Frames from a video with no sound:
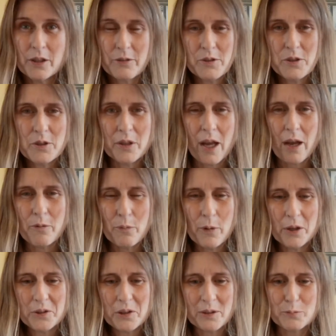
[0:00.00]
afternoon and
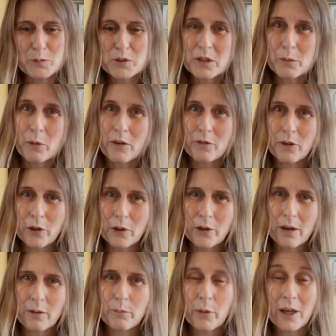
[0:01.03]
welcome to my
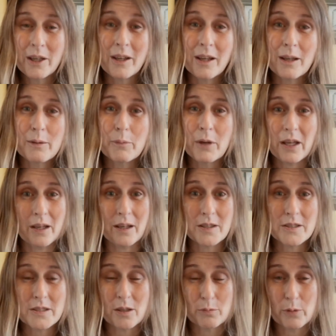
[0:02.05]
vlog. My name
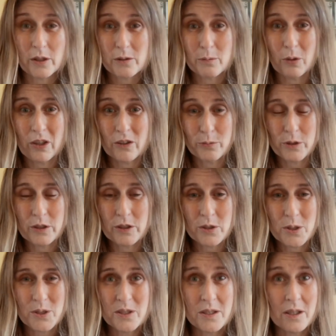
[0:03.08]
is Random Life
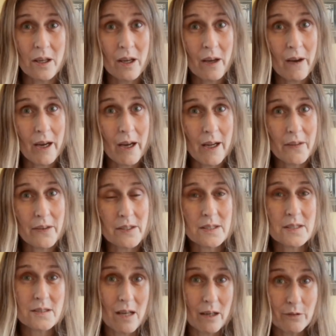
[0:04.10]
Productions, and
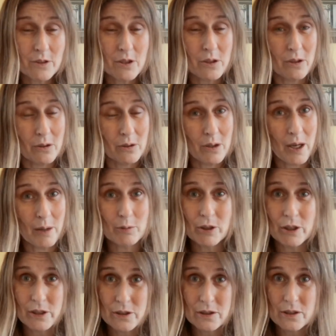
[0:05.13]
this afternoon I'm
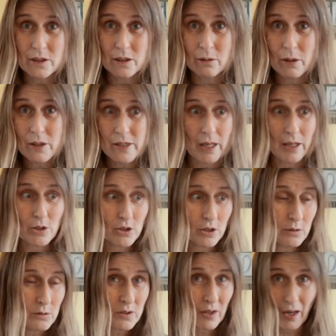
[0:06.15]
going to do a Tech
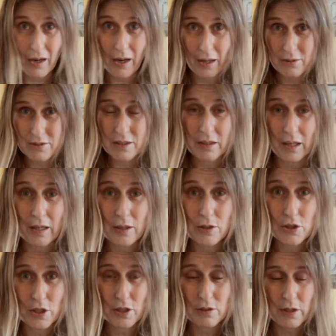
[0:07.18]
Tuesday, as today
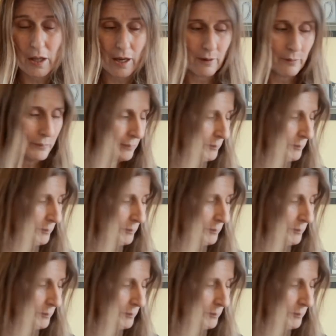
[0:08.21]
is Tuesday.